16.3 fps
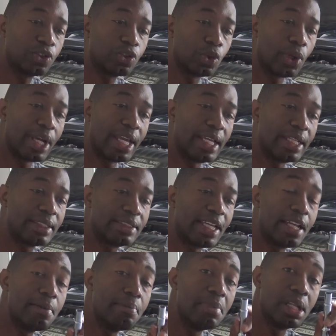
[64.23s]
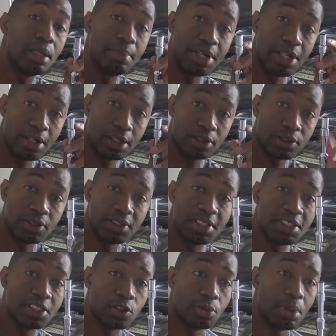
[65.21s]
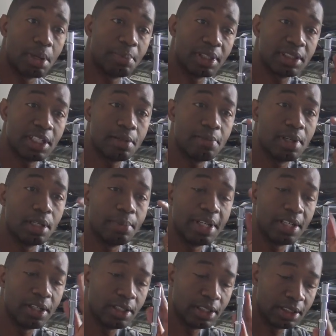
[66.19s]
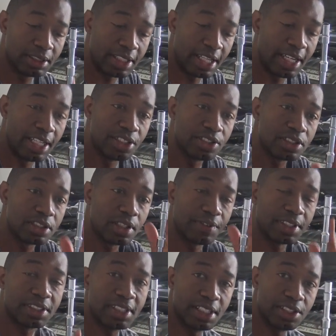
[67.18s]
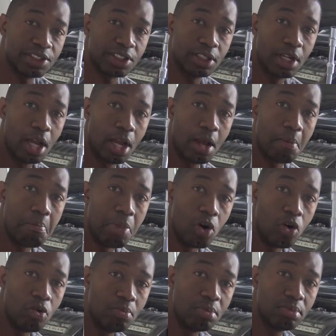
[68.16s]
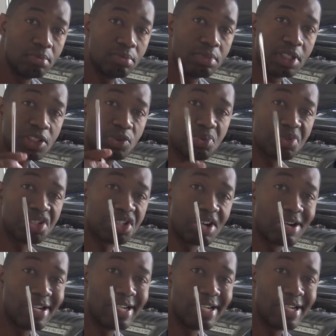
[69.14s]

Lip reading: to a 10 millimeter. So it's easy to remember, 10 millimeter, 10 inches of extension, boom. This is what you're going to